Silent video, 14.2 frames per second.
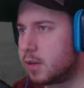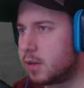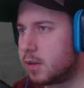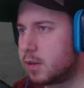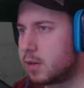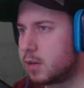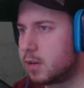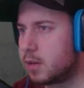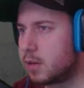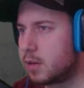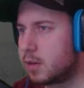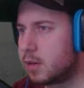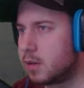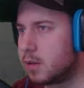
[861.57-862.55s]

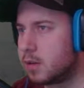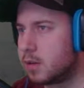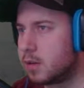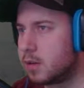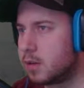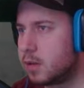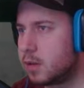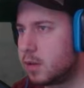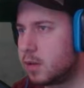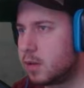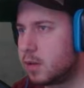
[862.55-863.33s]
Nothing is said.